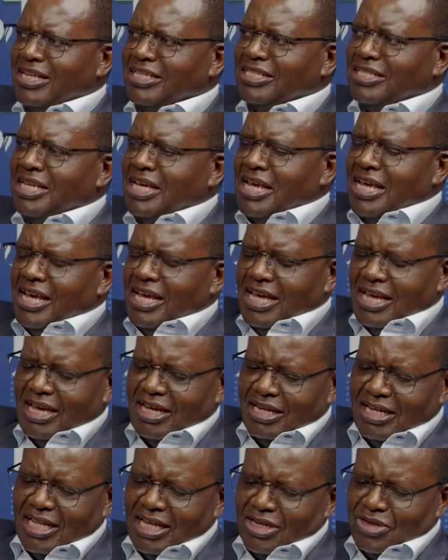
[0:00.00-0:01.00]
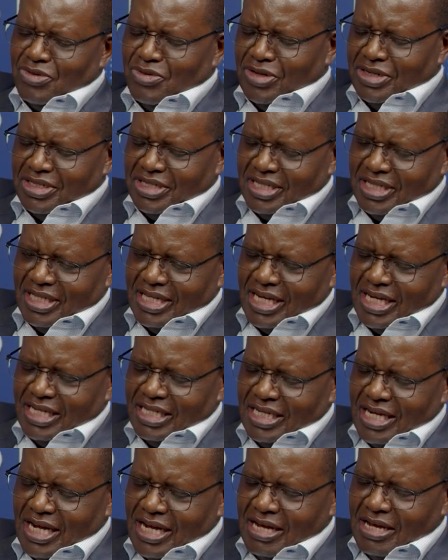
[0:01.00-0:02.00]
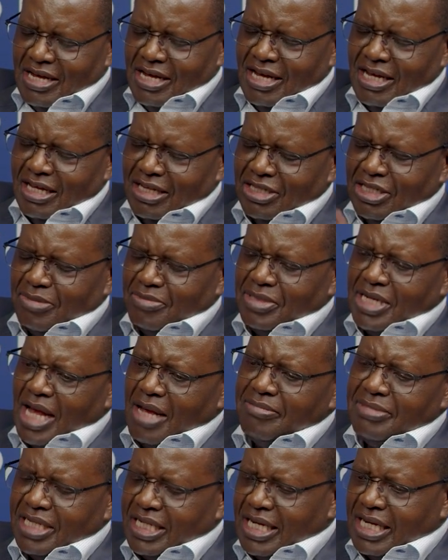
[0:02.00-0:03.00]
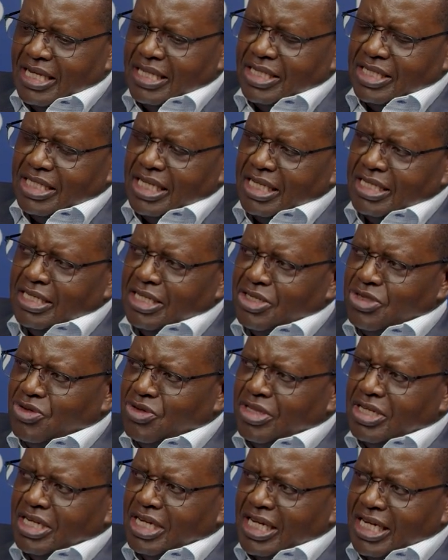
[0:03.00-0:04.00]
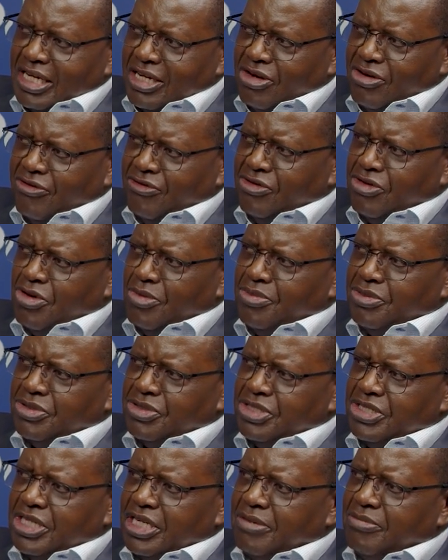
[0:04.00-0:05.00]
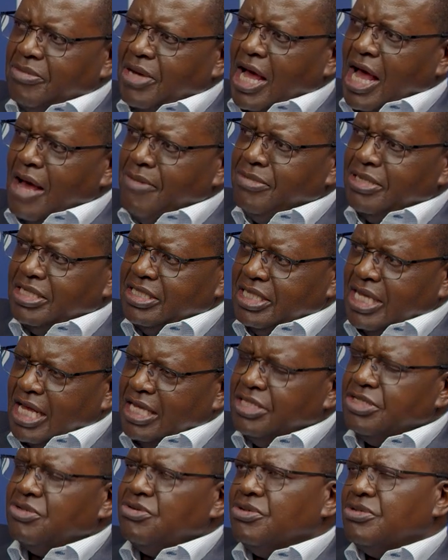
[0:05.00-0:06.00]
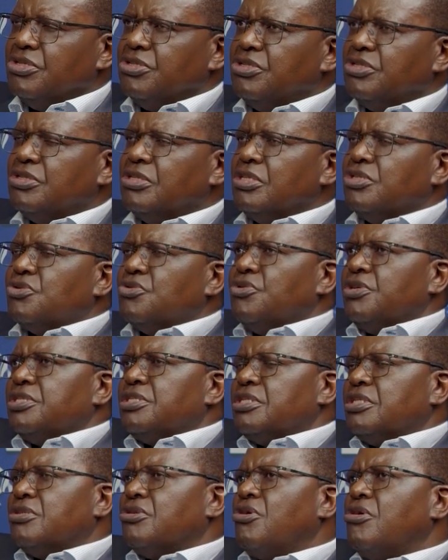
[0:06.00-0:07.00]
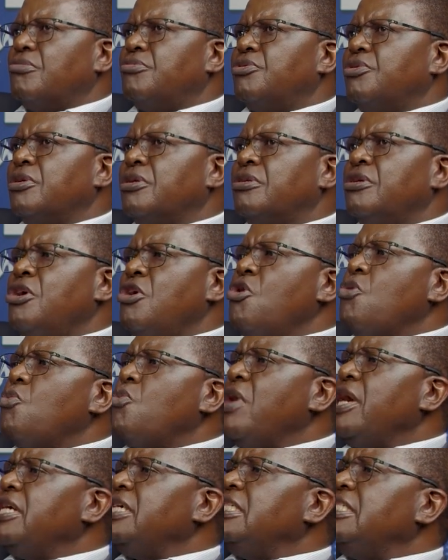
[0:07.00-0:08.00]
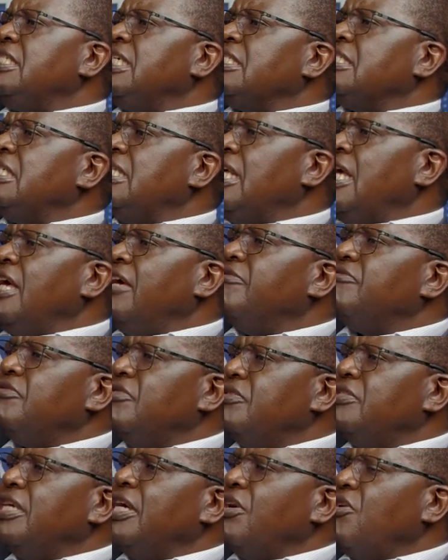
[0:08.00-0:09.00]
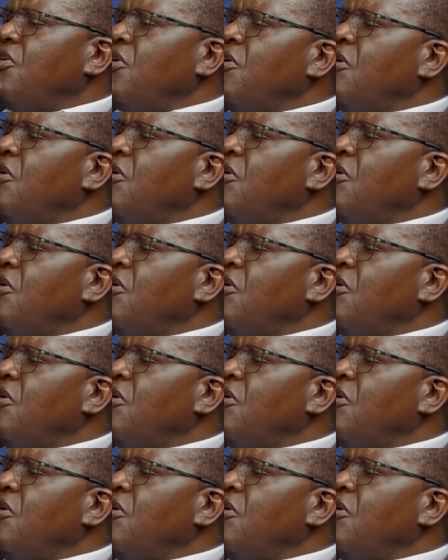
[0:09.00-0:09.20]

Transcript: ask that question, sometimes I get the sense that you're the leader of the opposition. I must ask you this question, Hopewell. Why does it have to take